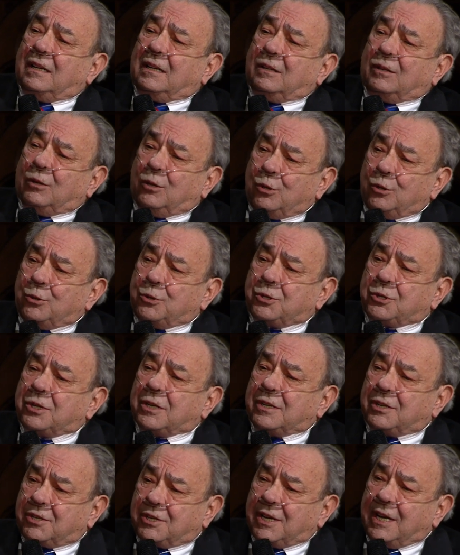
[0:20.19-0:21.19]

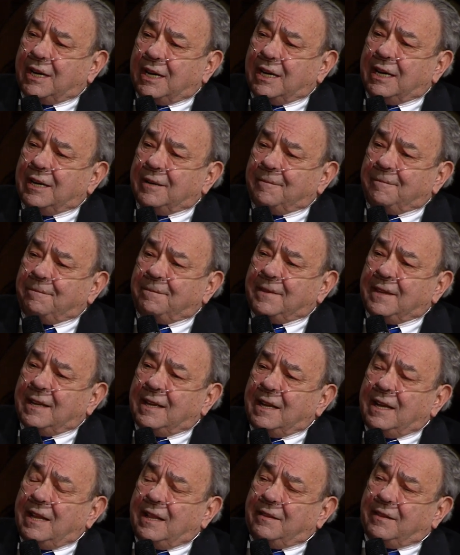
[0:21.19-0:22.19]
loose city,
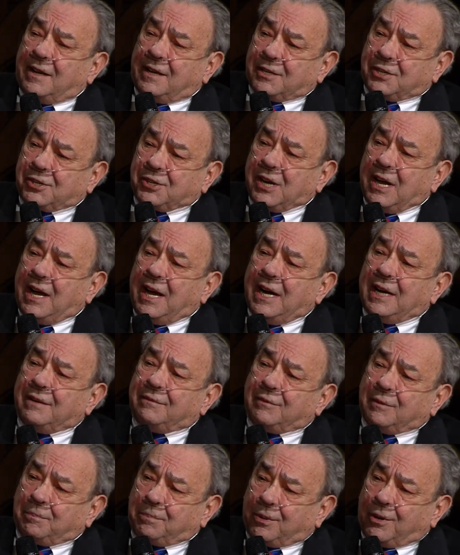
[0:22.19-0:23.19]
that a sign
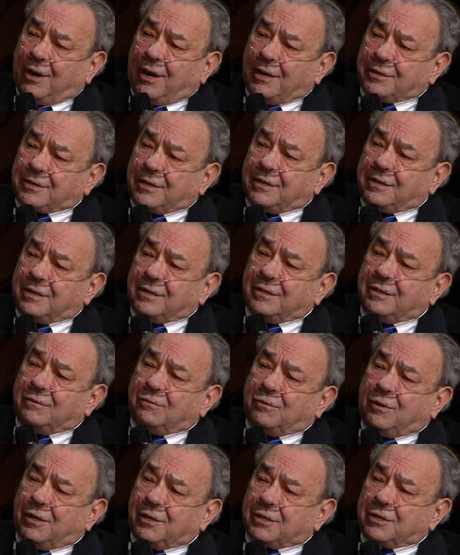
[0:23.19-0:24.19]
of a
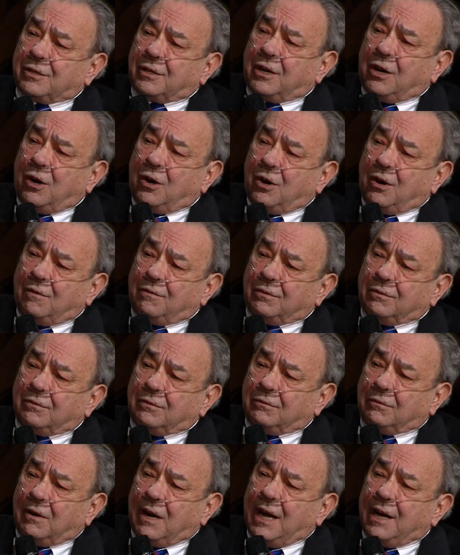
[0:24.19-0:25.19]
prostitute was to go
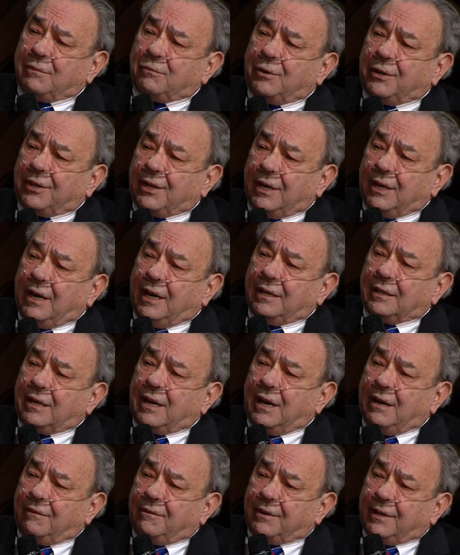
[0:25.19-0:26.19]
around with an
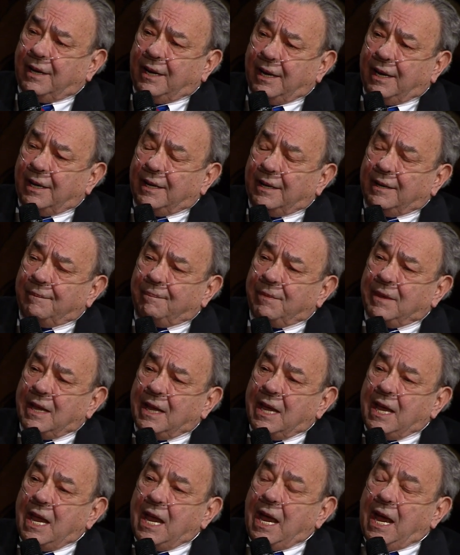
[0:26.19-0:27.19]
uncovered head.
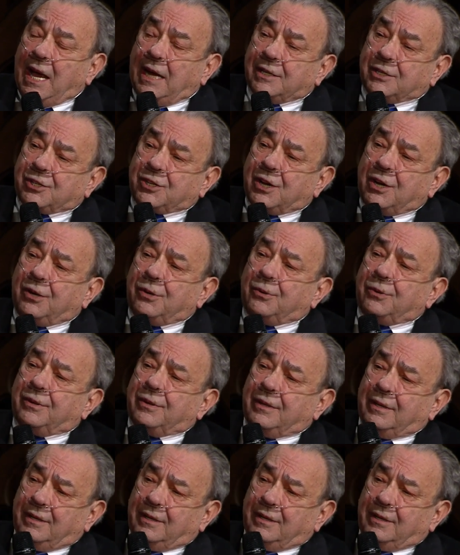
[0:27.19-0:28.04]
And so